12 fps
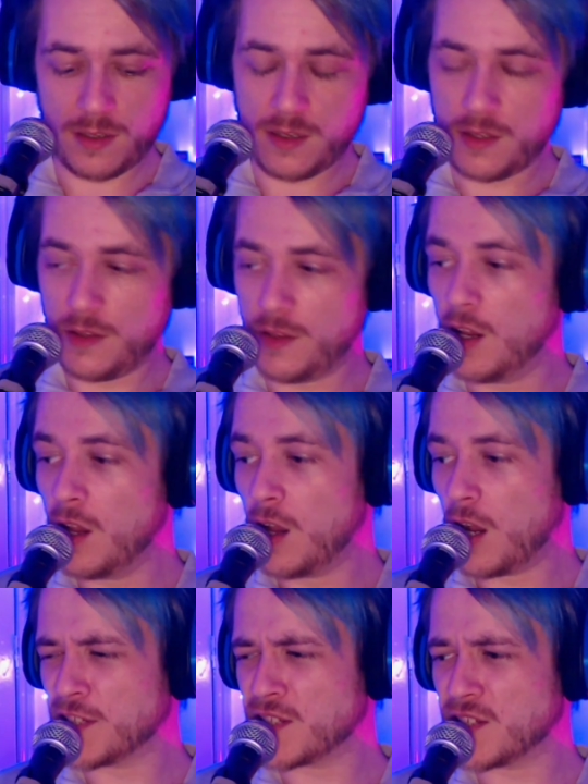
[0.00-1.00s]
that
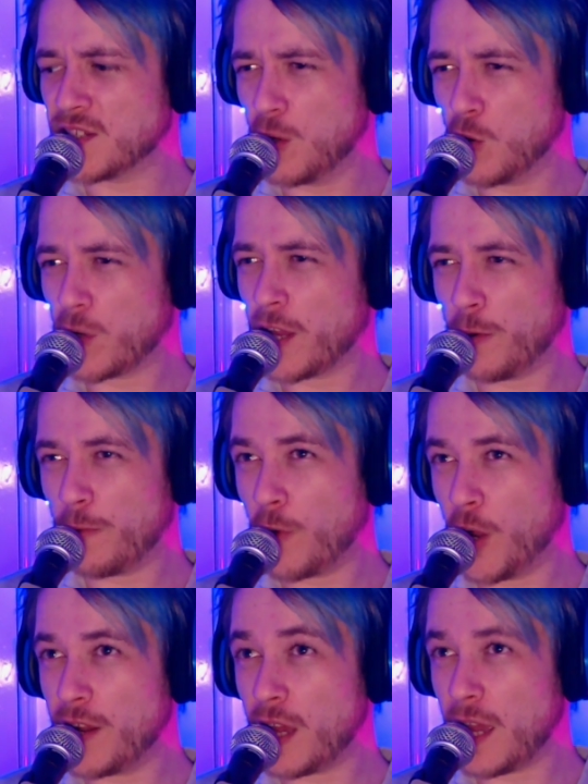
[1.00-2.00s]
I still cannot
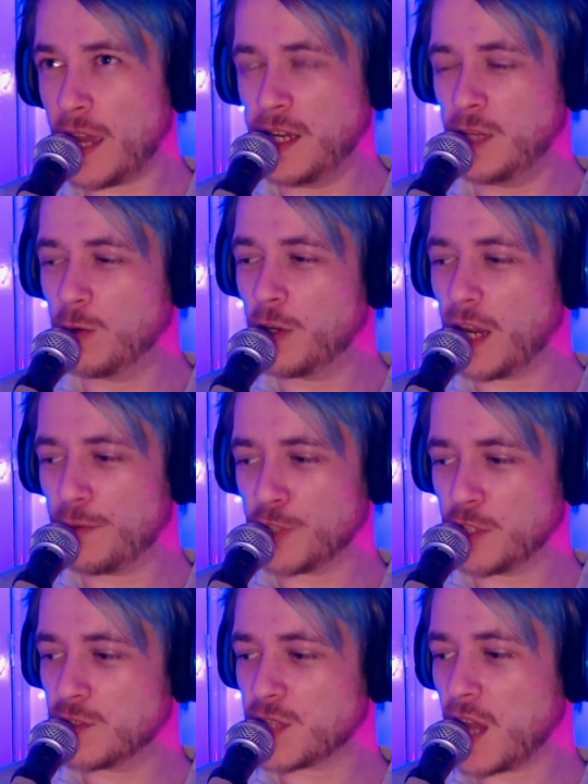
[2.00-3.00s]
find anyone having
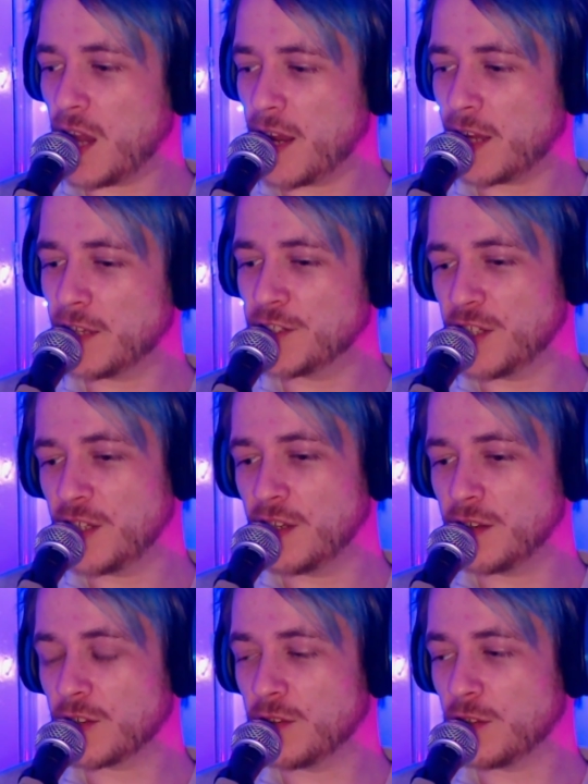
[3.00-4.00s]
used that analogy
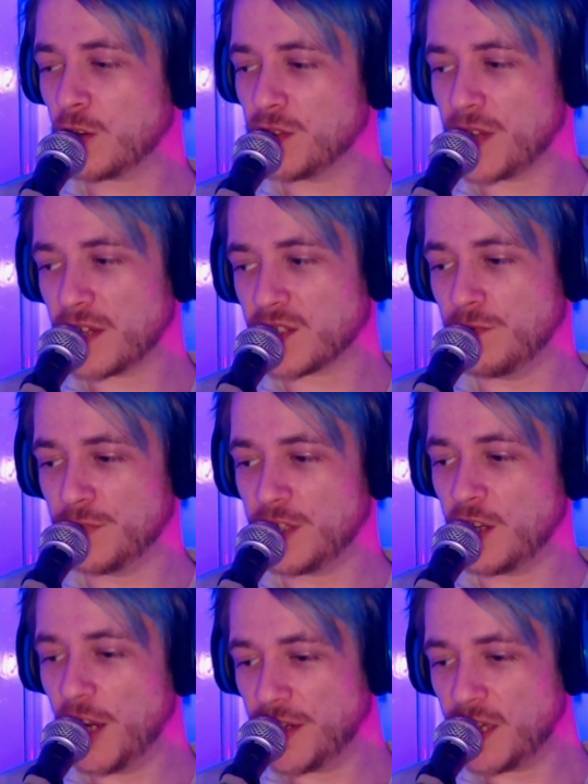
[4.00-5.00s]
in the context of
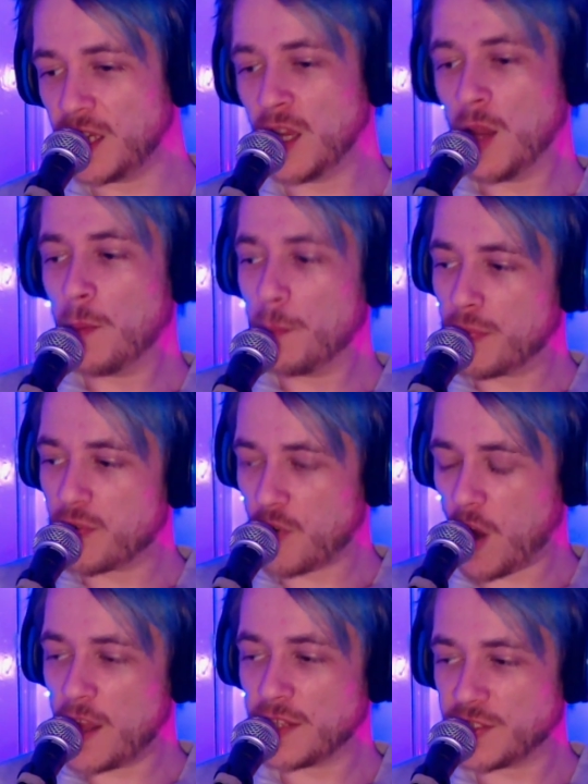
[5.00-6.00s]
DID
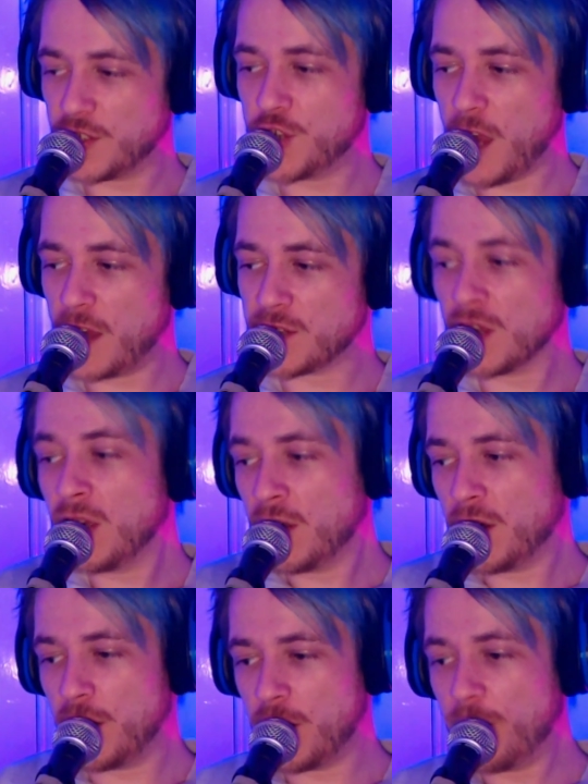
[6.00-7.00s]
prior to Jess
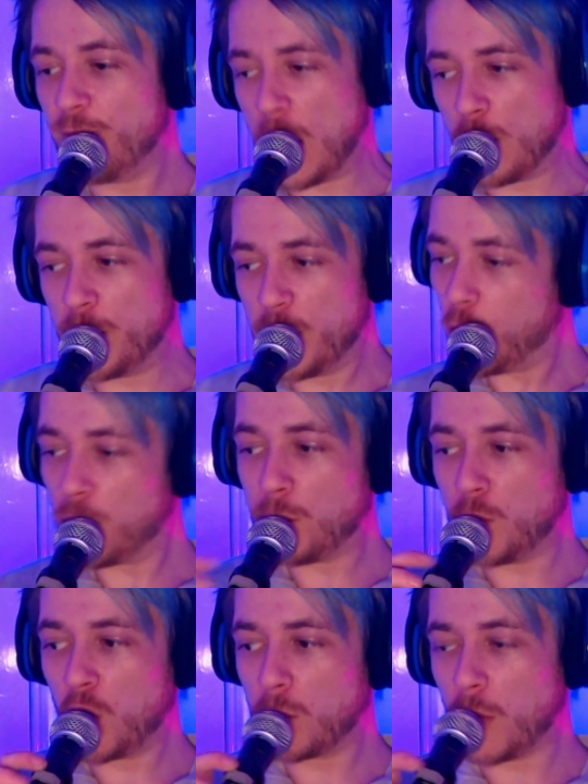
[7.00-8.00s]
and a very old
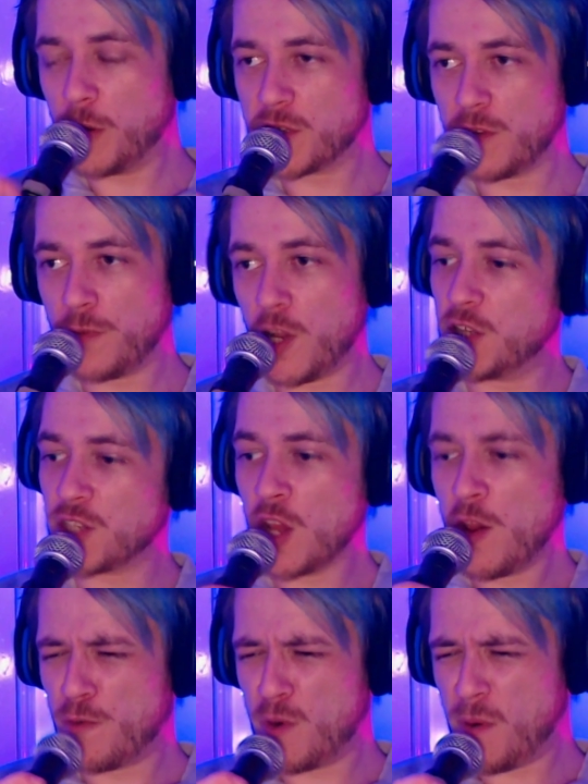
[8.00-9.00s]
blog post of hers
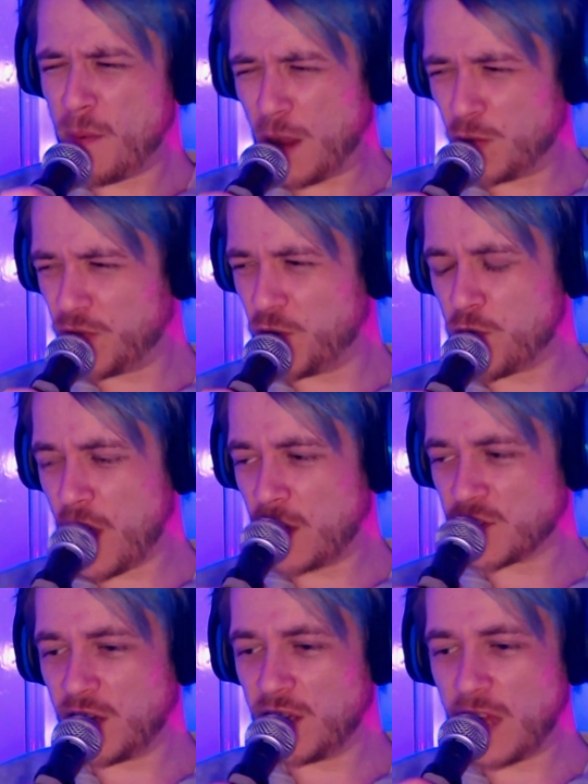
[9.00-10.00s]
from about
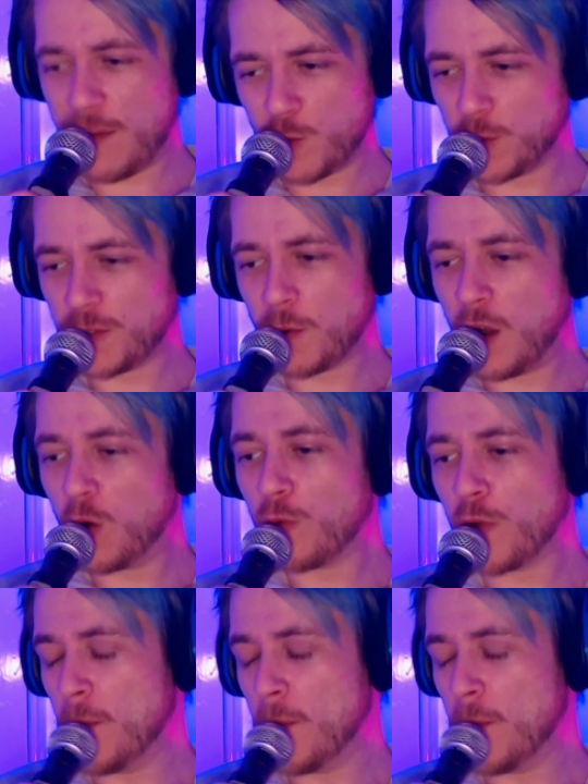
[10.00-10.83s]
2011 or 12.